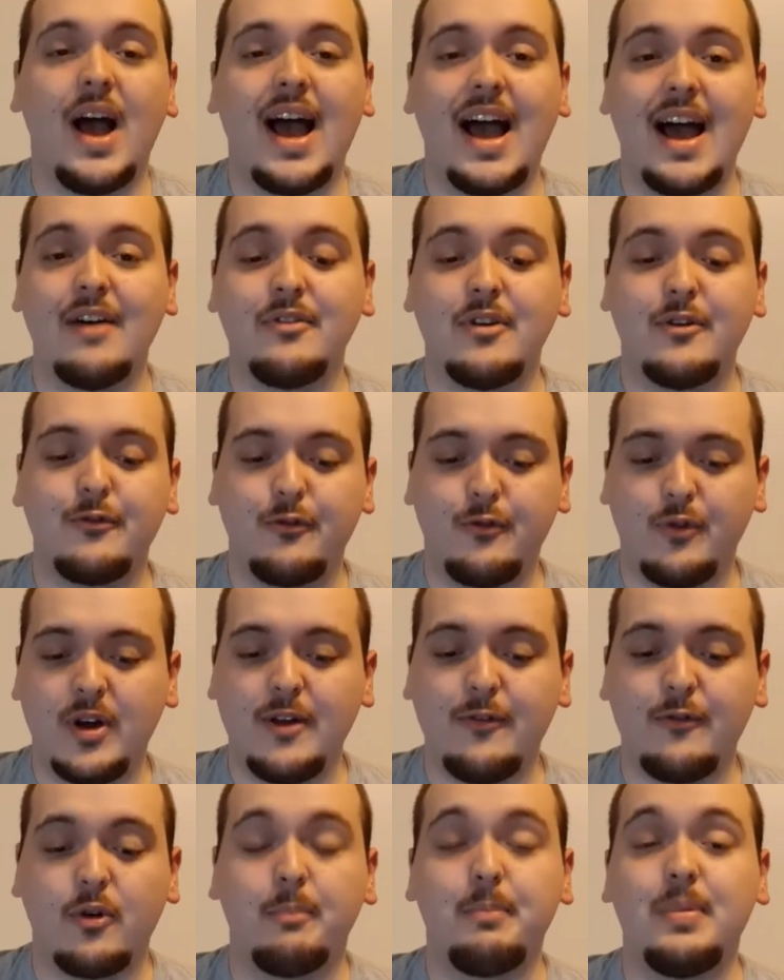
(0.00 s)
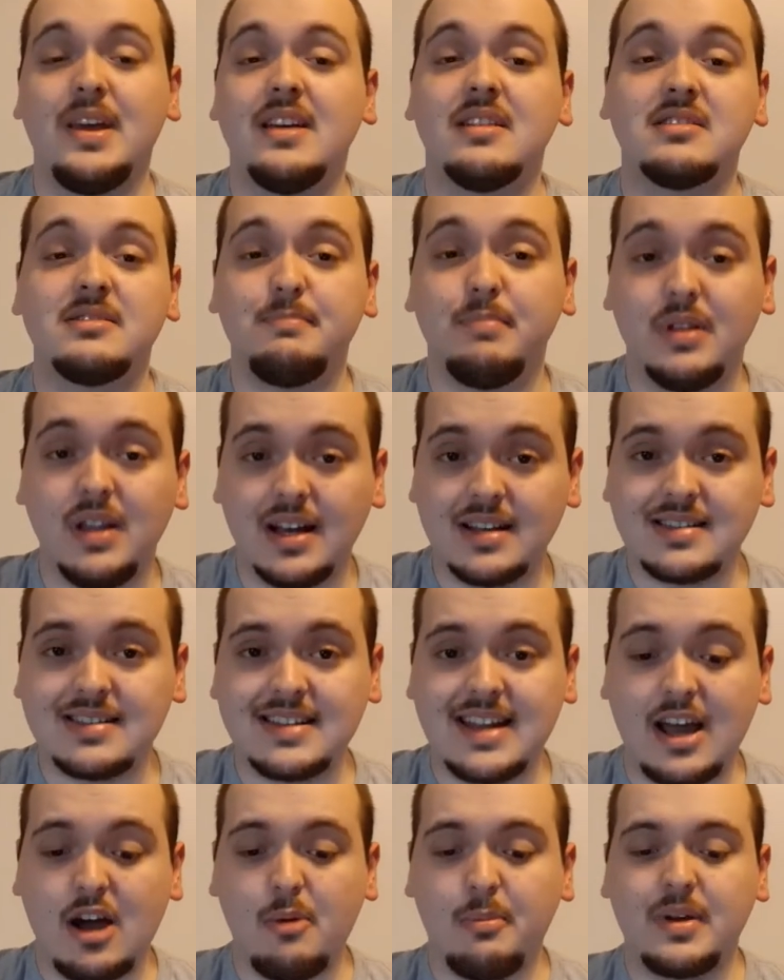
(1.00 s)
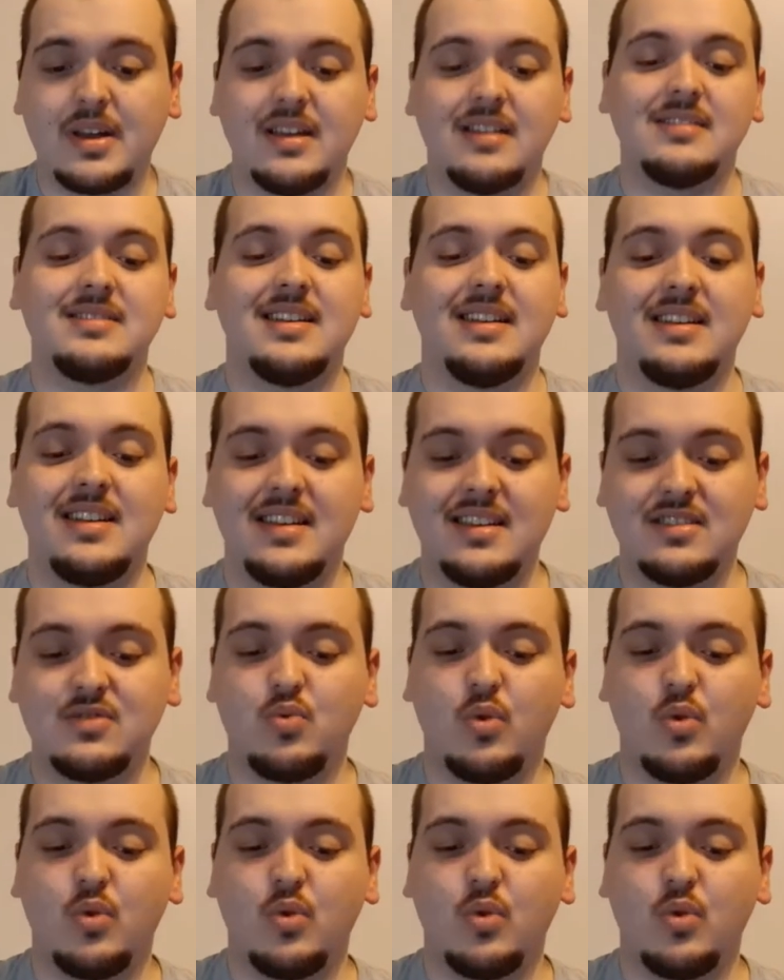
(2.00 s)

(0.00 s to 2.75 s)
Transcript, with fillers: have it free for PS Plus now because it is